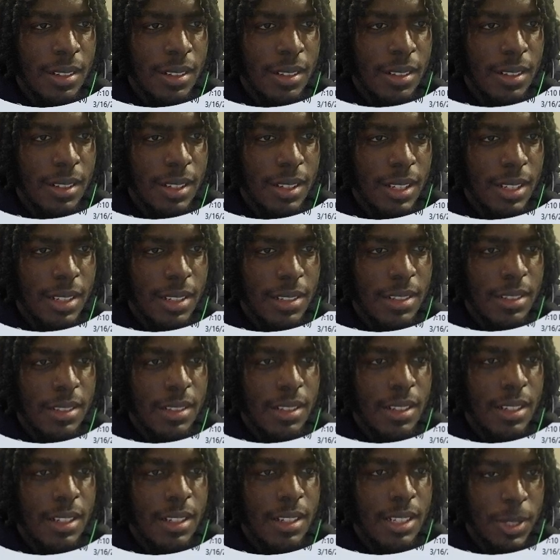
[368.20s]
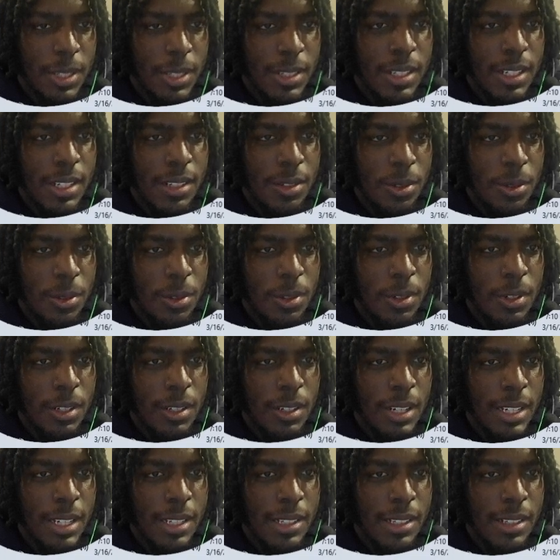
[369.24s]
ASP.NET Core
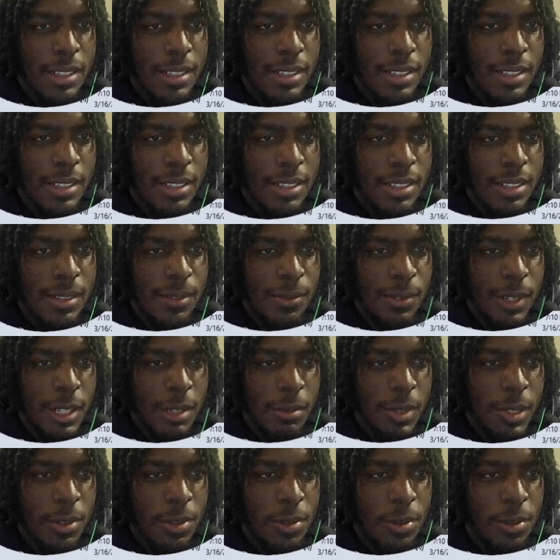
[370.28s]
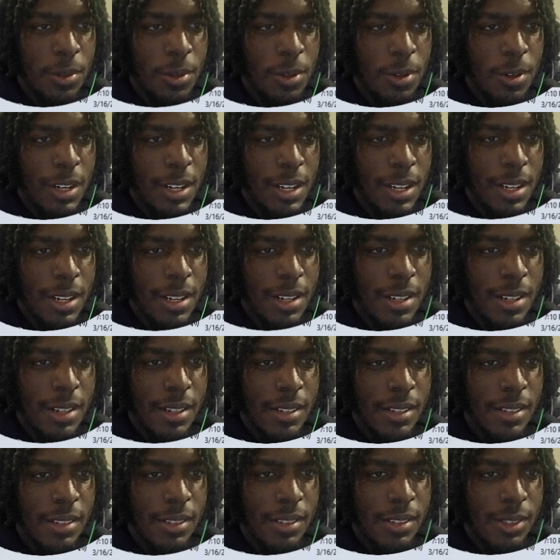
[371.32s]
Identity Entity Framework Core and
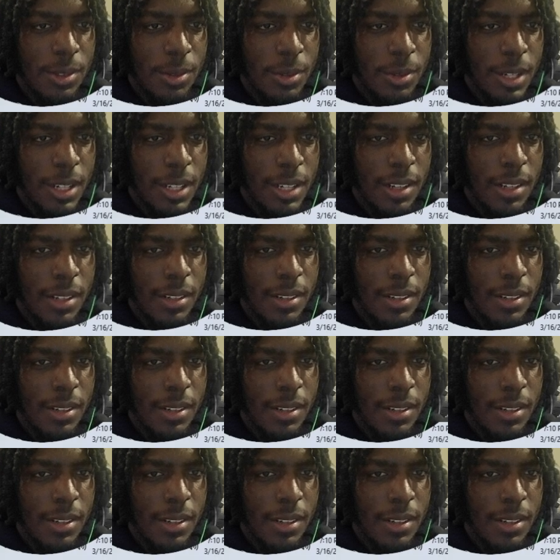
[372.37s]
UI,